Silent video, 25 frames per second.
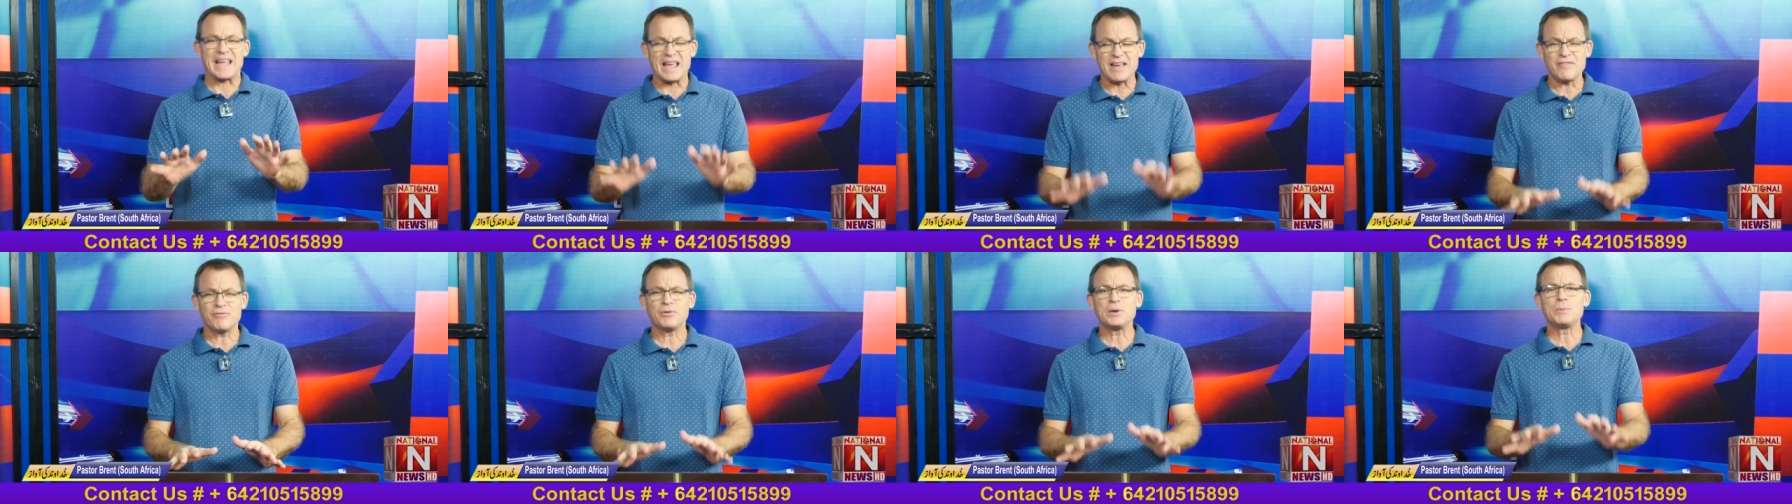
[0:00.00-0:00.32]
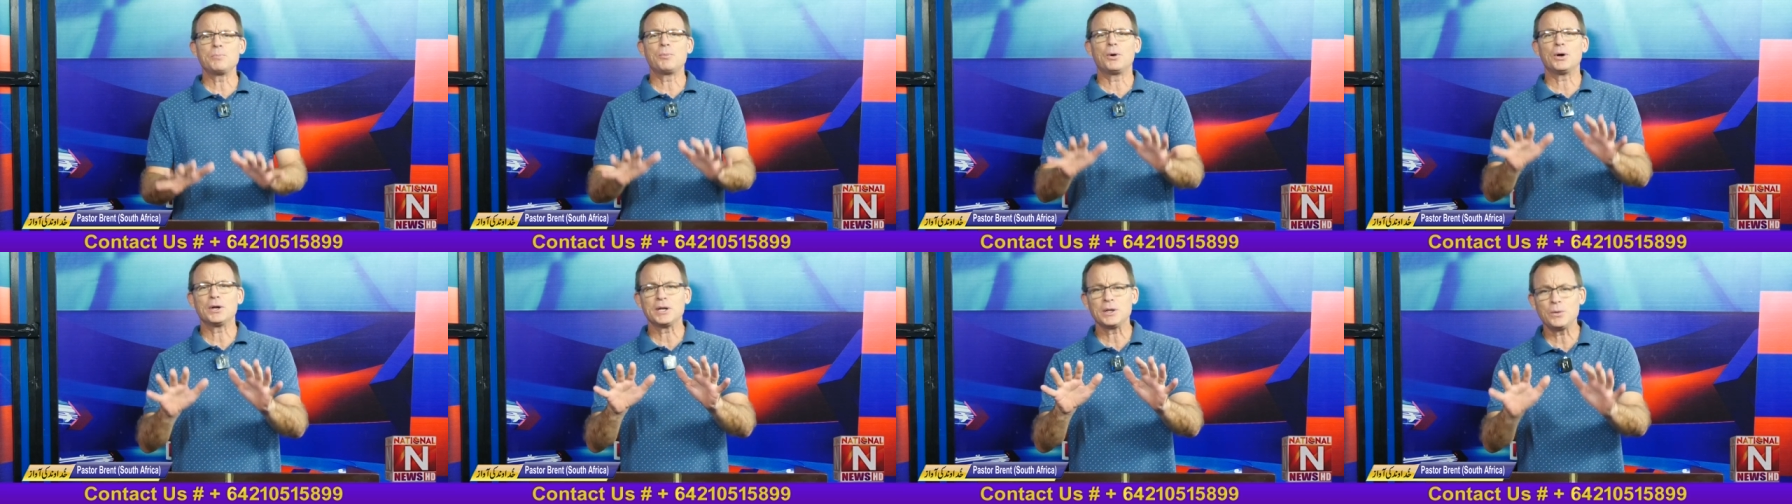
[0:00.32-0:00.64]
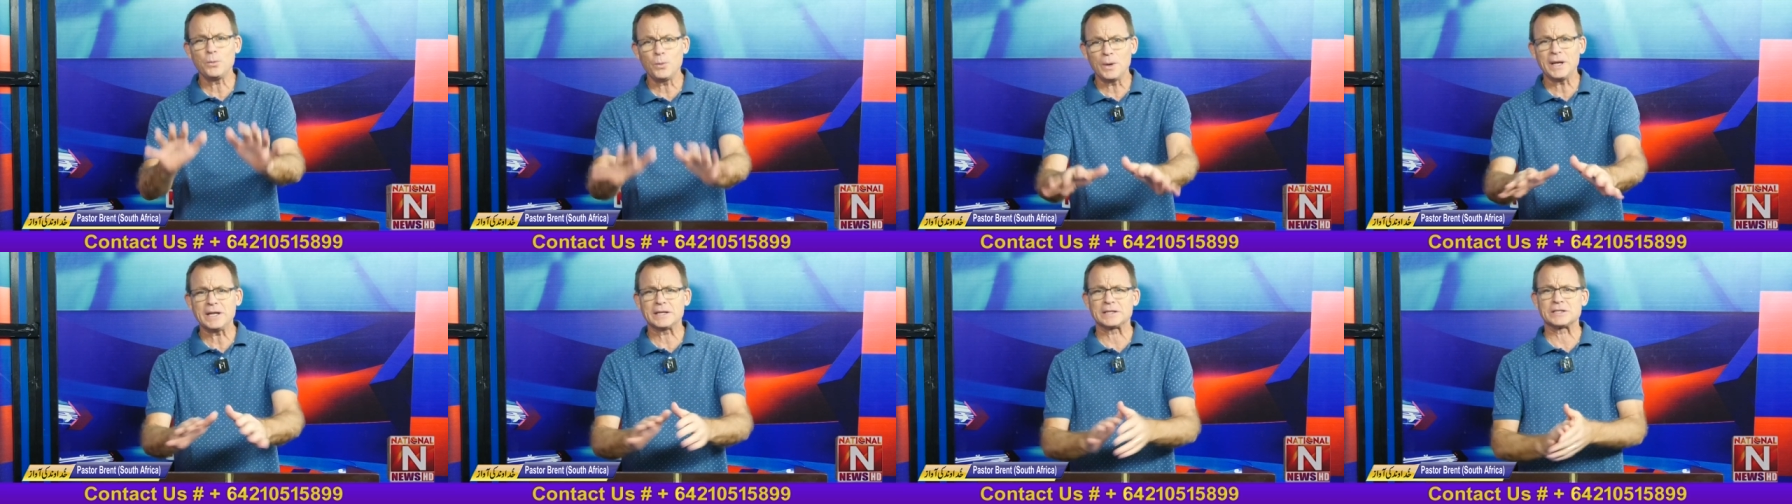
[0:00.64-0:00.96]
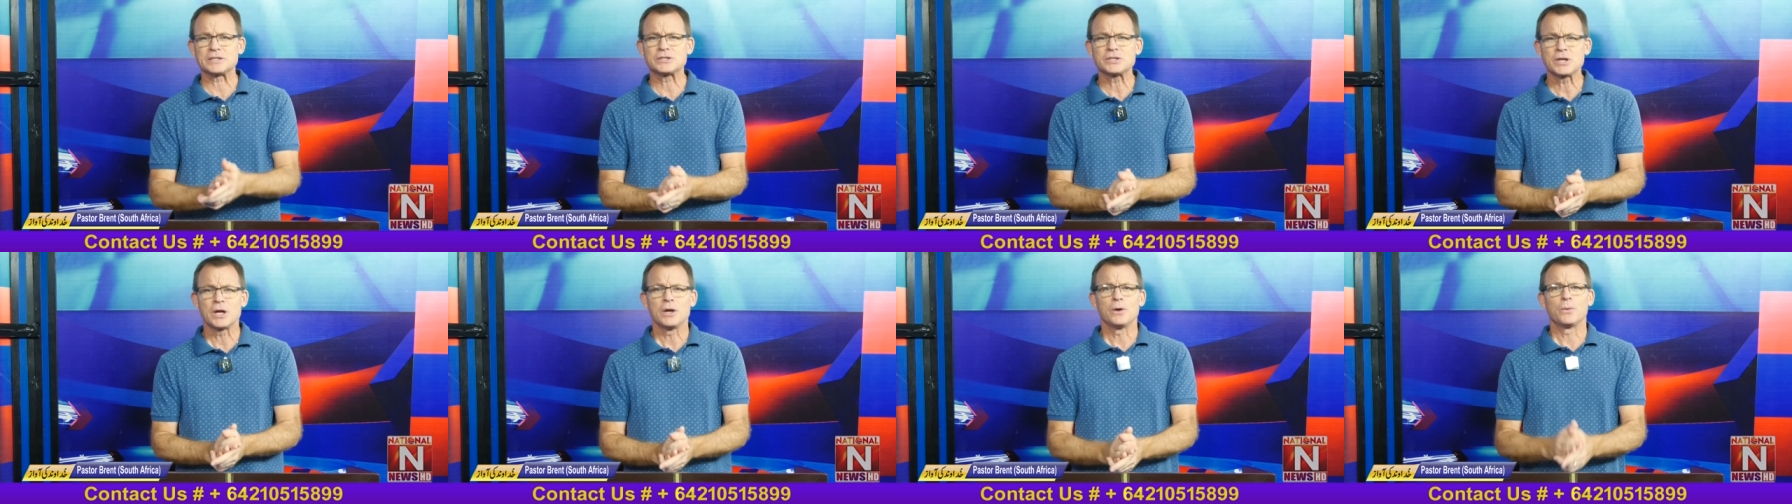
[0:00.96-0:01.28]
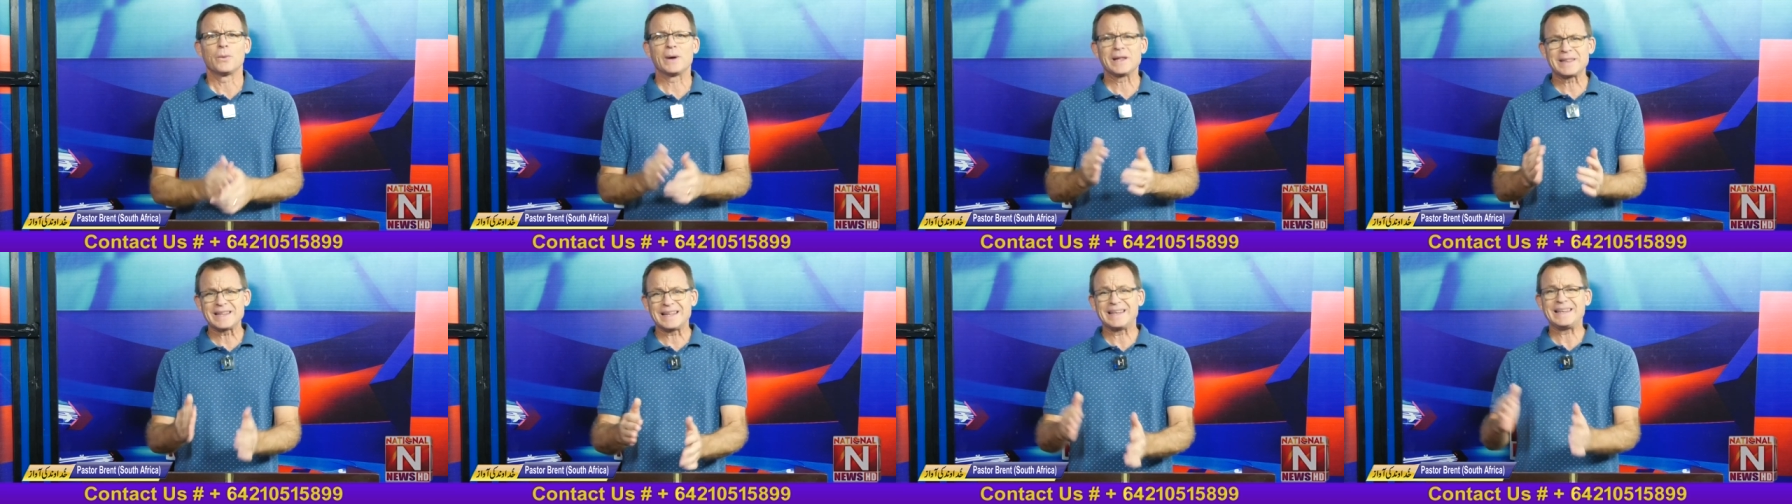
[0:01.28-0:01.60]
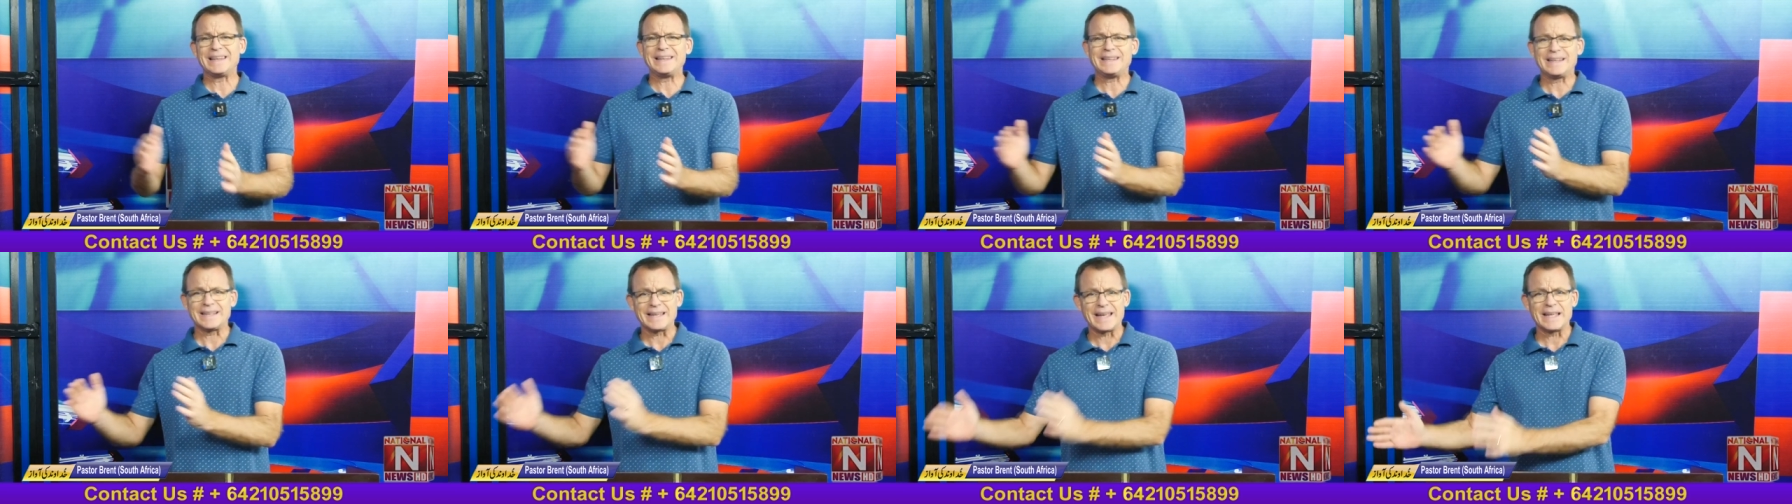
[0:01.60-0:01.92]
Everybody wins when the leader